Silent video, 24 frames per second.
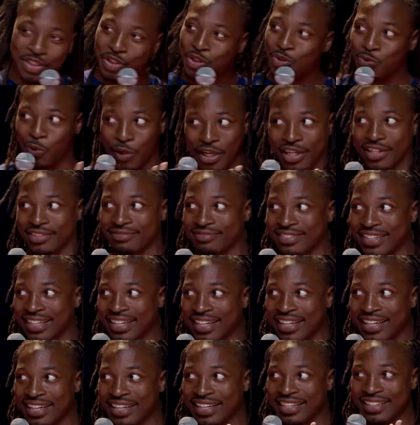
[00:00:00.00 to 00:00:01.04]
This is weird.
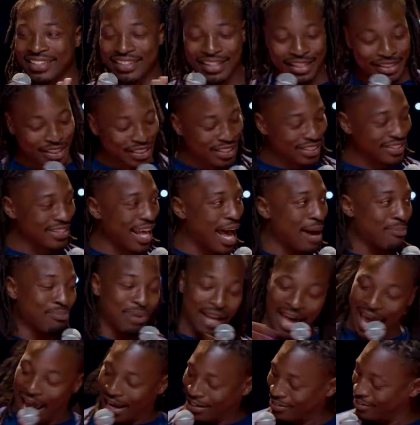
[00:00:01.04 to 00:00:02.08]
This is not
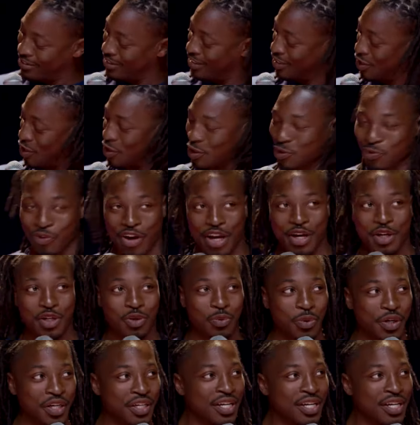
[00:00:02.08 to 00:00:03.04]
black. This is very